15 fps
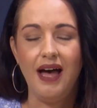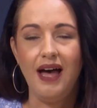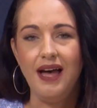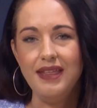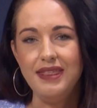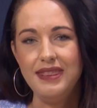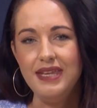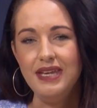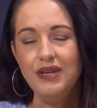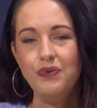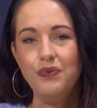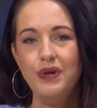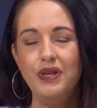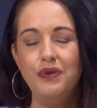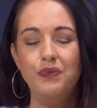I think
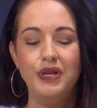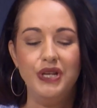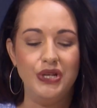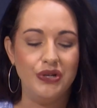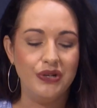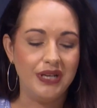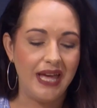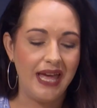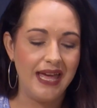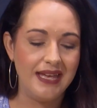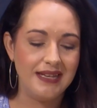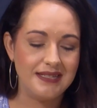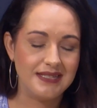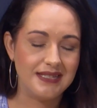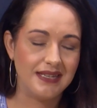when we look at,